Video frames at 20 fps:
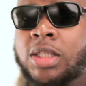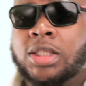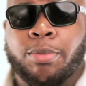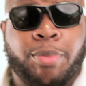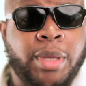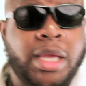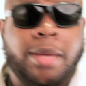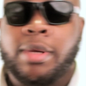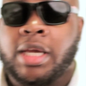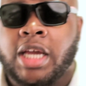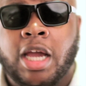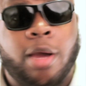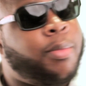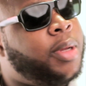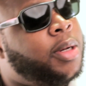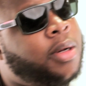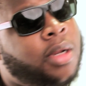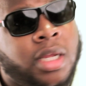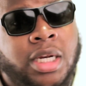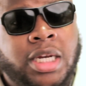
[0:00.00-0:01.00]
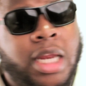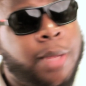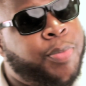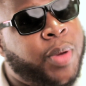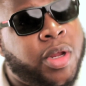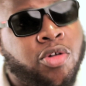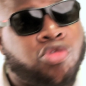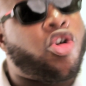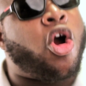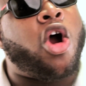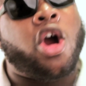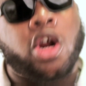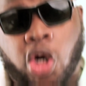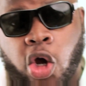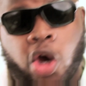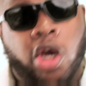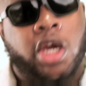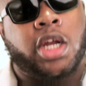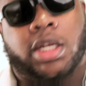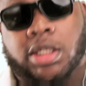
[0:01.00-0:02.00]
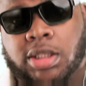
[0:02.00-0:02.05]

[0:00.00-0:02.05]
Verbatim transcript: the Bahamian government, they've been raw dogging